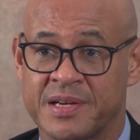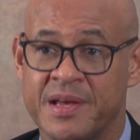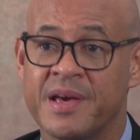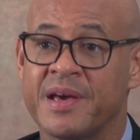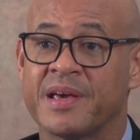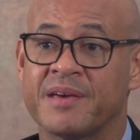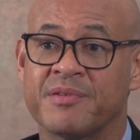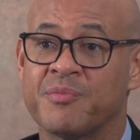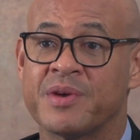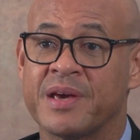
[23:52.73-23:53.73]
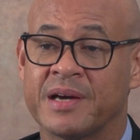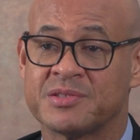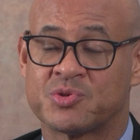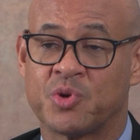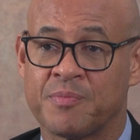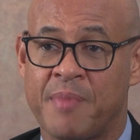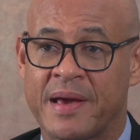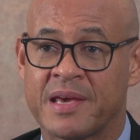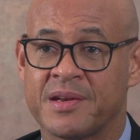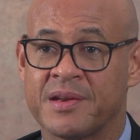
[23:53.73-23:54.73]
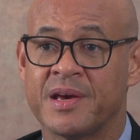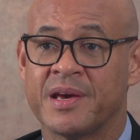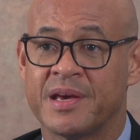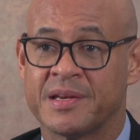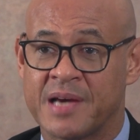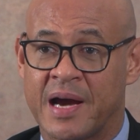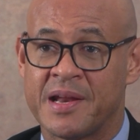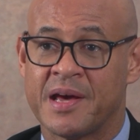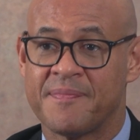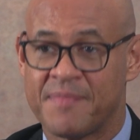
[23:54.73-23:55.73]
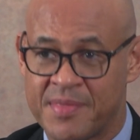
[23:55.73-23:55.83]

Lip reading: And given we are a strong bank in Ghana,